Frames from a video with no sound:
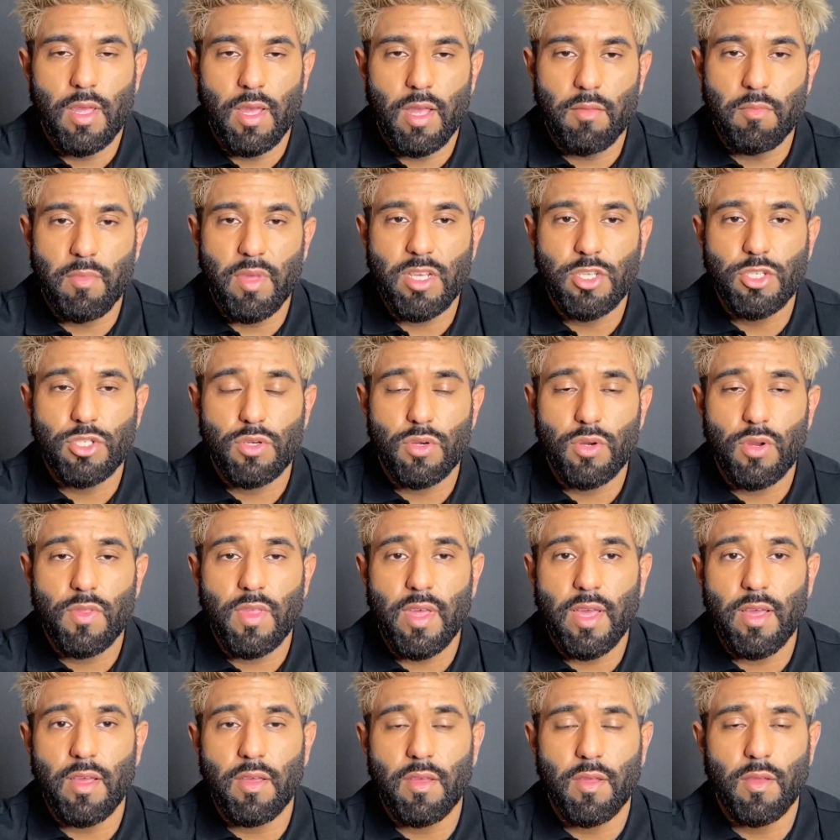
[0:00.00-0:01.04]
and make sure
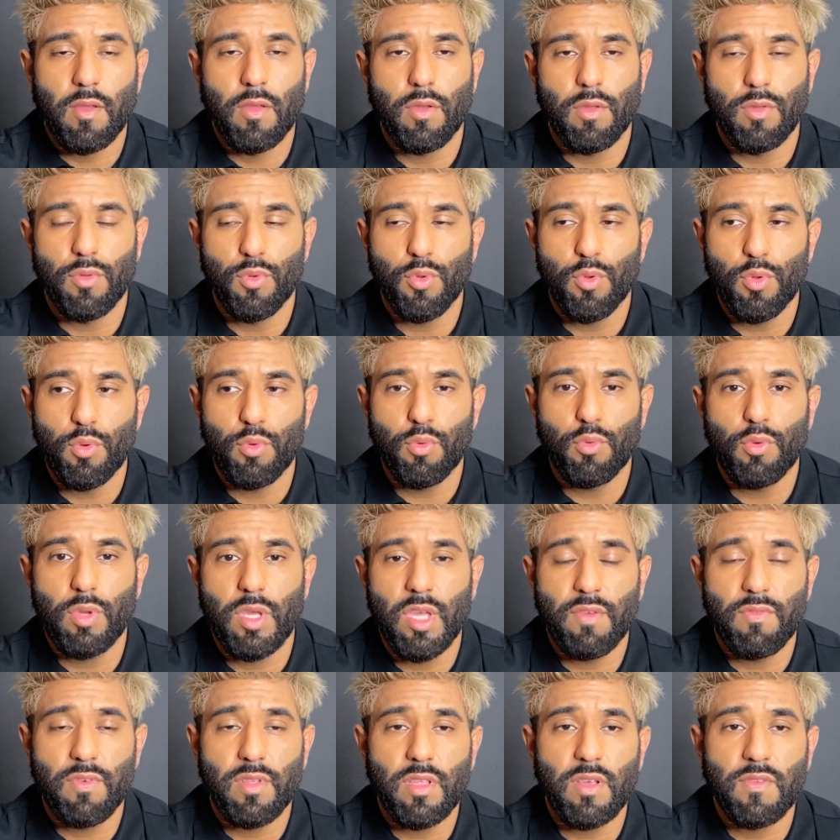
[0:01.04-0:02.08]
that you
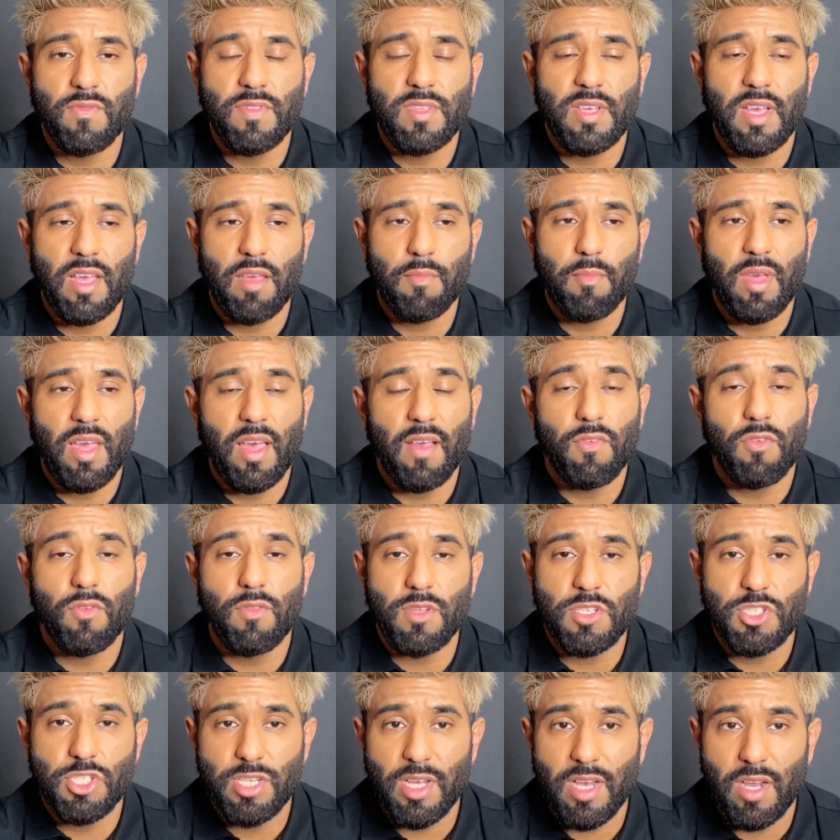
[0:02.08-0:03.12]
give enough time after
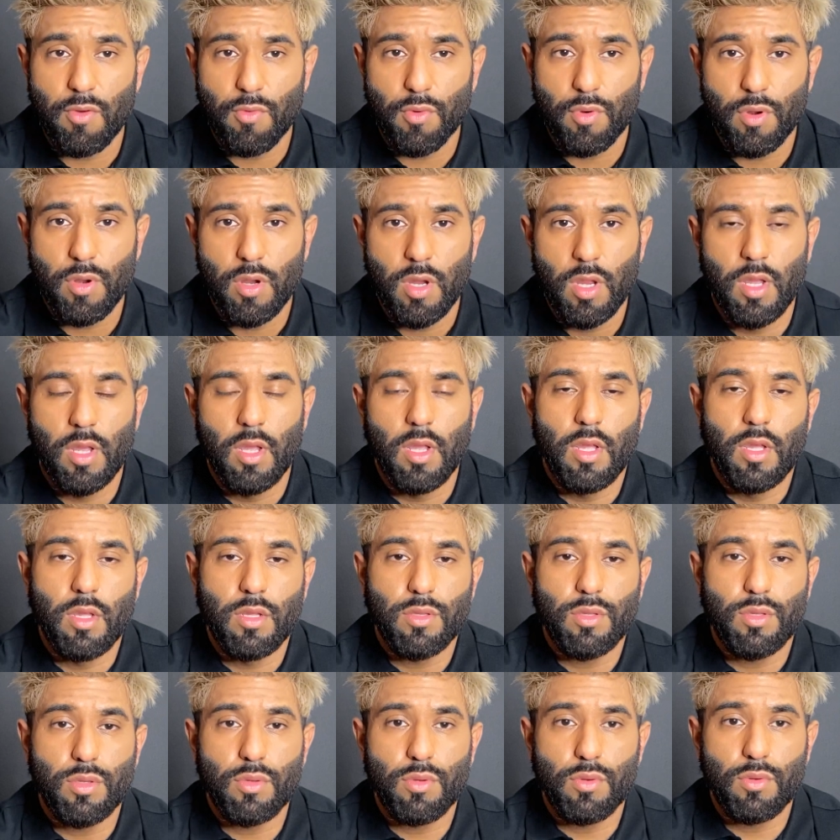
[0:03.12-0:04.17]
the shower
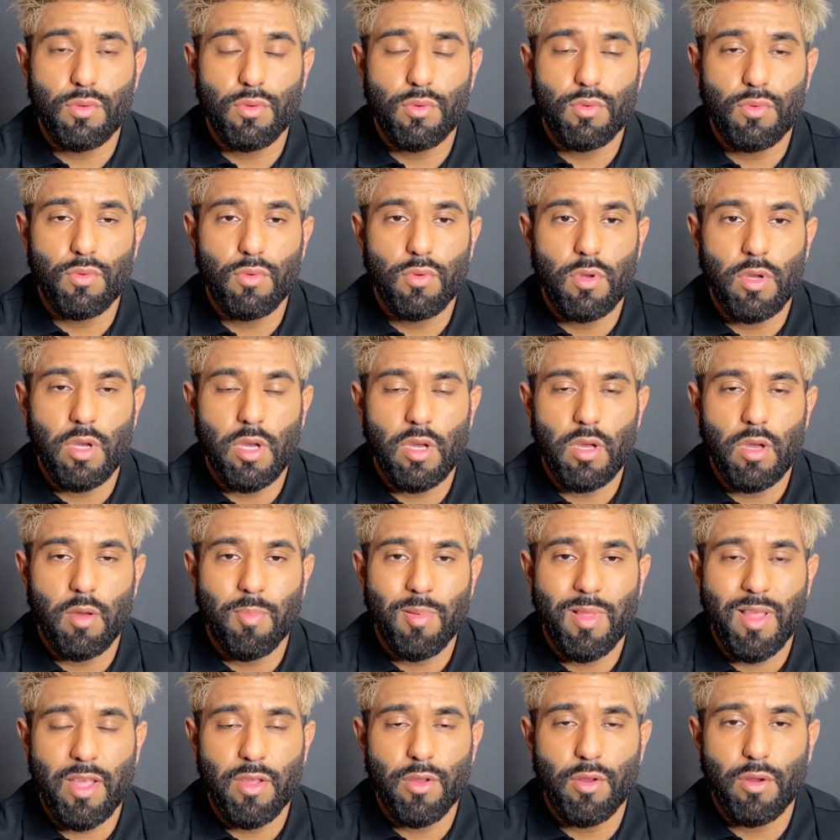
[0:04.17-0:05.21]
to
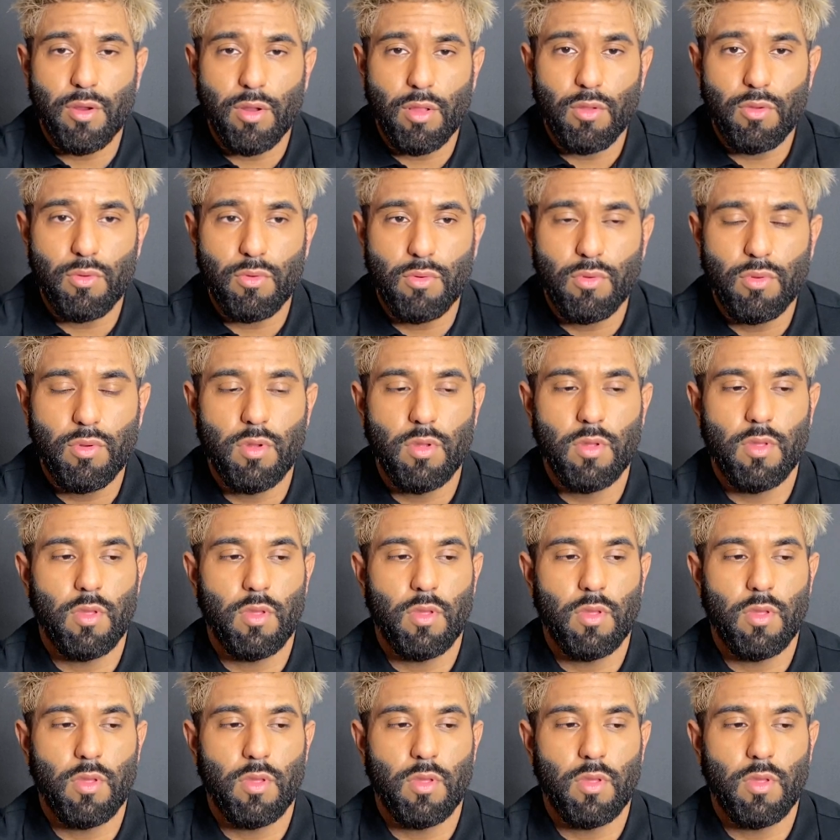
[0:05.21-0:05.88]
apply your glue,